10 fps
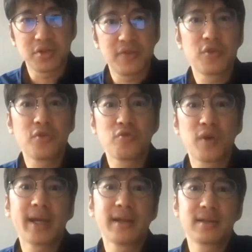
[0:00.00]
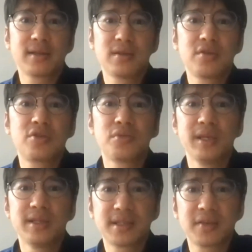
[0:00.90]
You have no right to
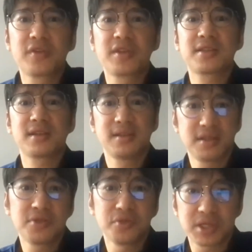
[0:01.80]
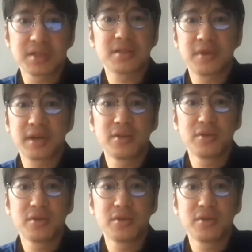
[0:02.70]
be servicing these users, right?